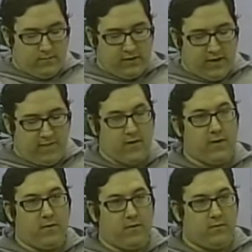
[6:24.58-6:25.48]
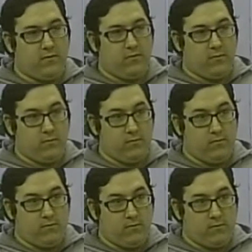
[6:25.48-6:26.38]
do you have anyone who
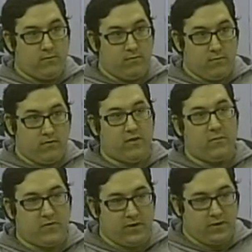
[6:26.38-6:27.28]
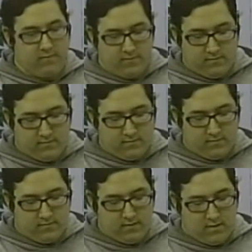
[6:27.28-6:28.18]
looks up to you,
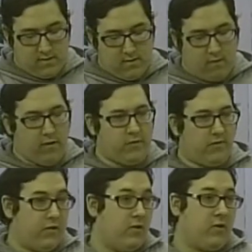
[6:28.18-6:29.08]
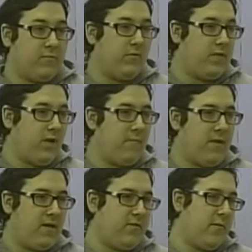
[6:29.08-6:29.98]
or do you look up to
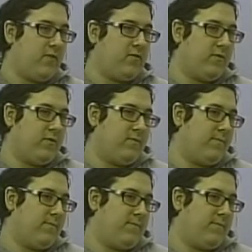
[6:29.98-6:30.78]
them as a mentor?